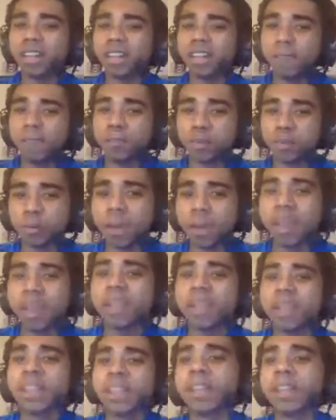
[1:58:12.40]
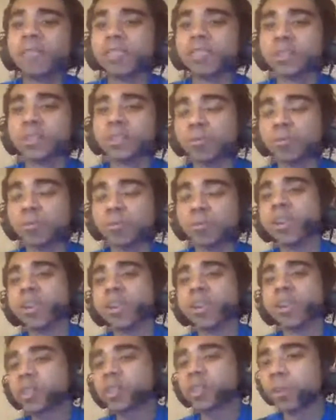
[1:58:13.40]
you swear, like give us a warning,
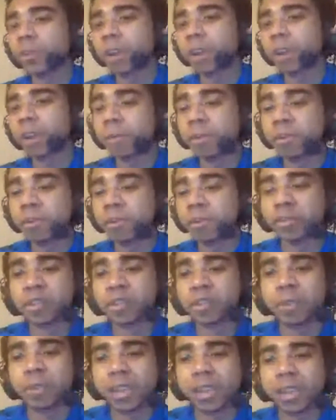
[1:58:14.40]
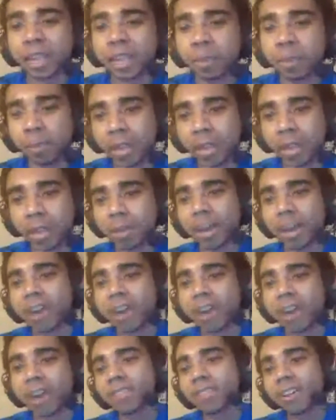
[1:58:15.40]
so like when you're on stream we can like bleep it
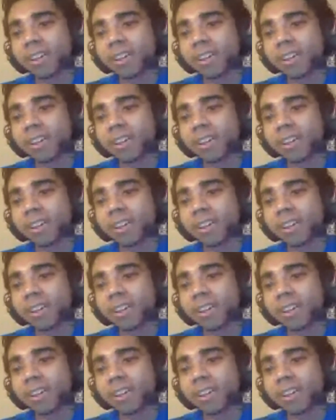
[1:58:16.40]
out.